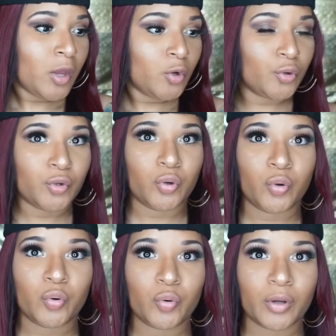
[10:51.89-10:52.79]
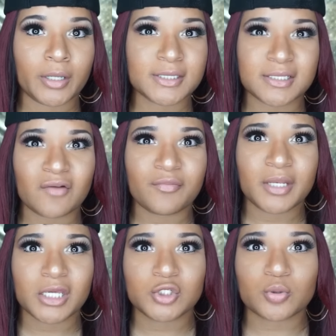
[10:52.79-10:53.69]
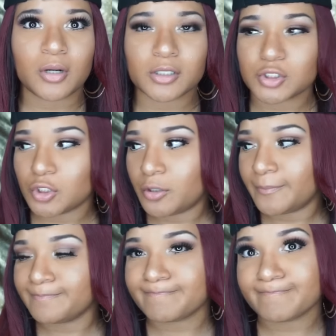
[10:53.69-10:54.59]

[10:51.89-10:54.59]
Whew. And it's tough for me to get drunk, so.